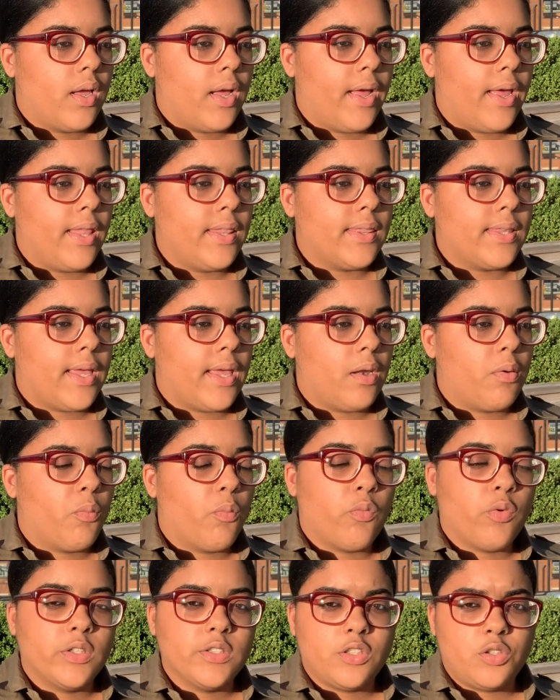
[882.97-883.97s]
And
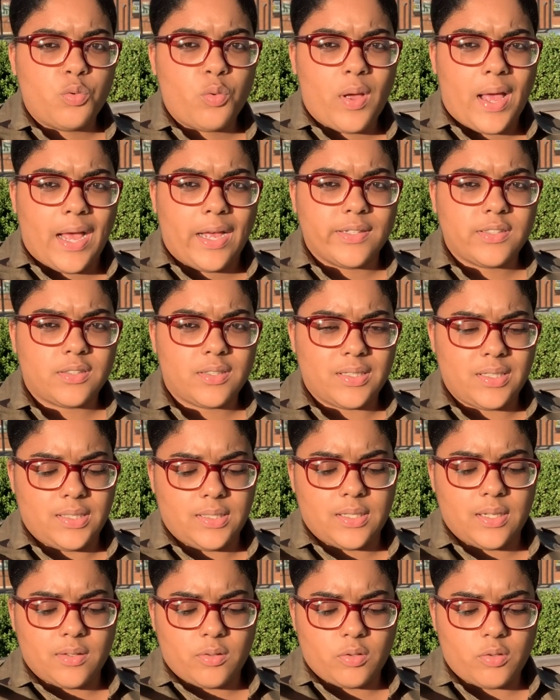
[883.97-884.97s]
then once you
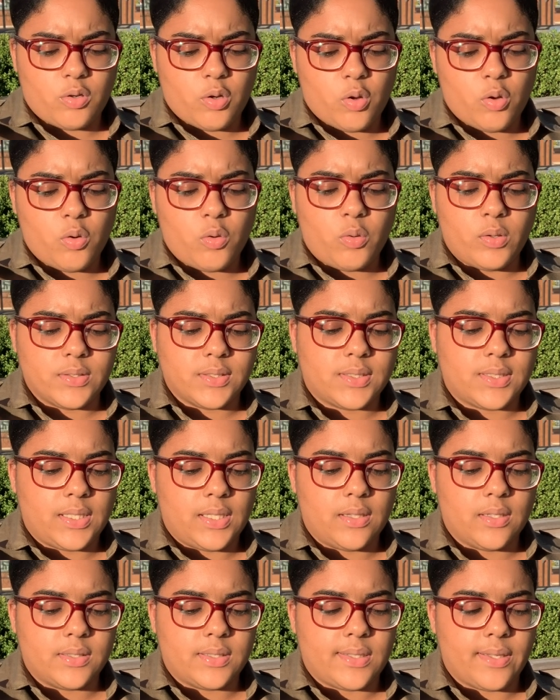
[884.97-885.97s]
actually go and
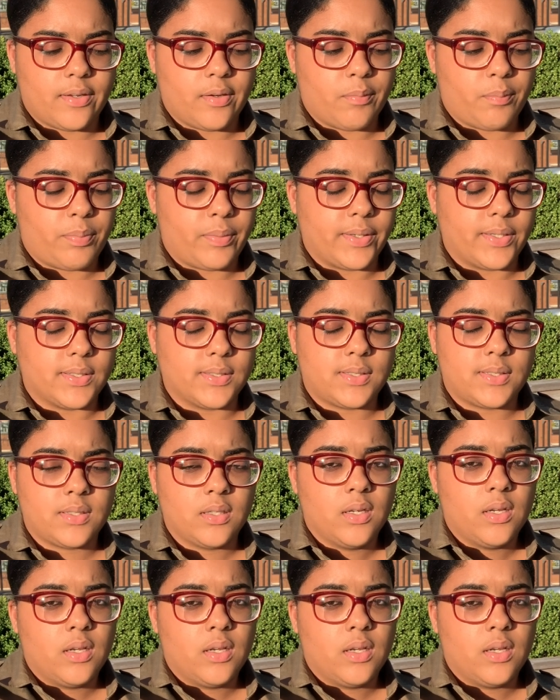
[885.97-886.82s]
see the therapist,